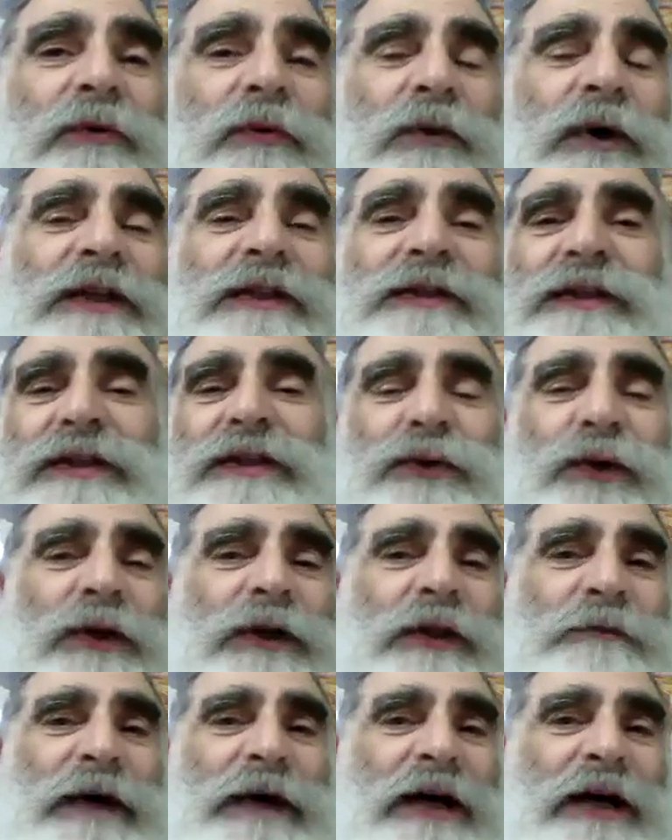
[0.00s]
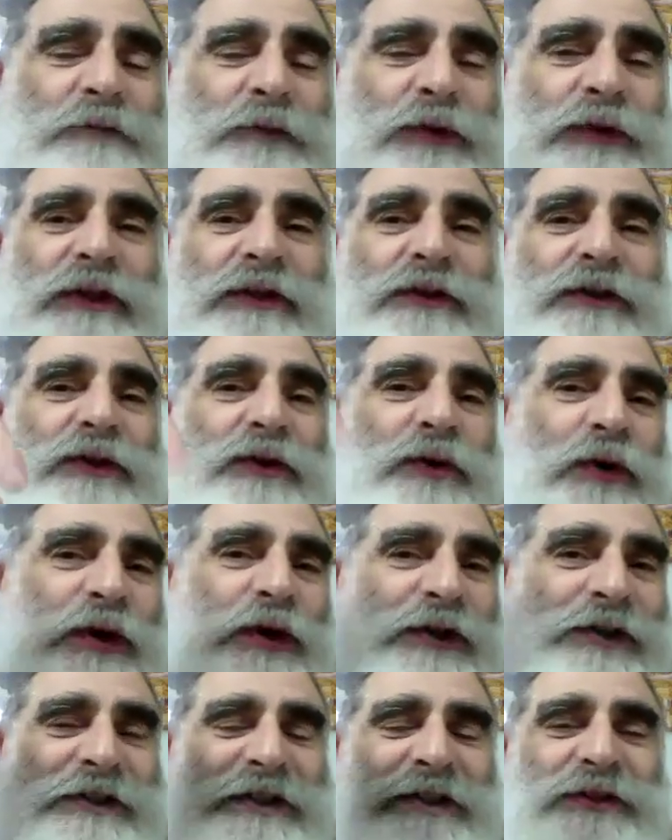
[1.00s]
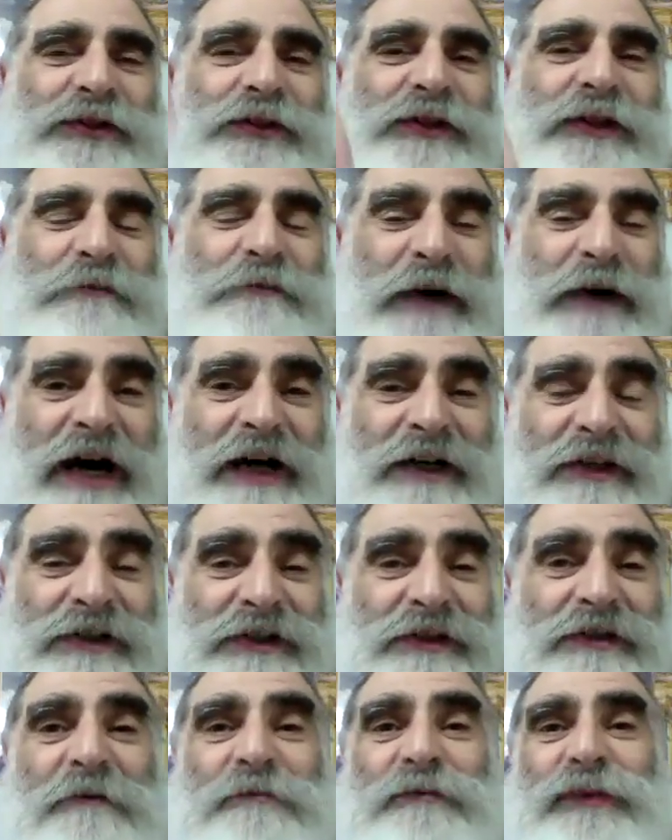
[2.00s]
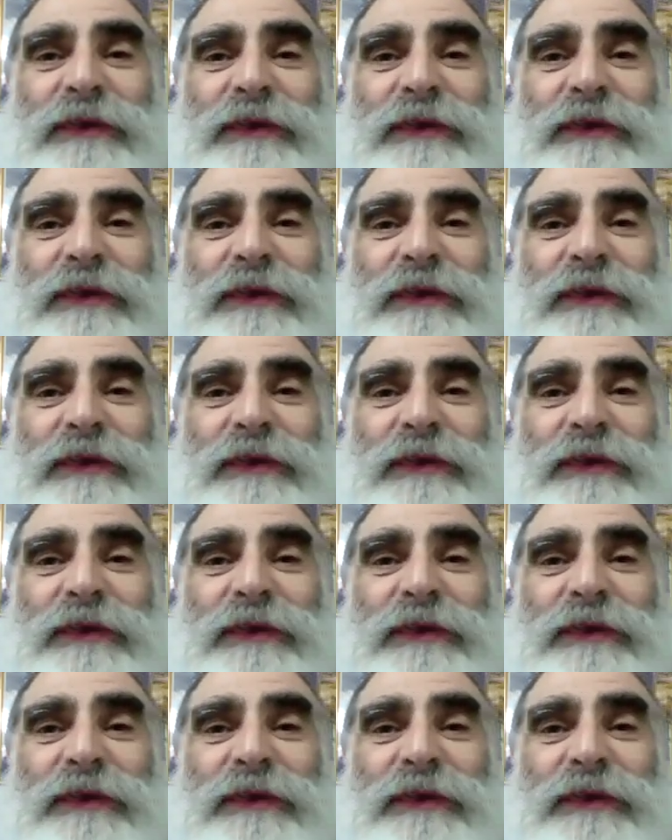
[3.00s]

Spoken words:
what is this all about, putting the coins into the box?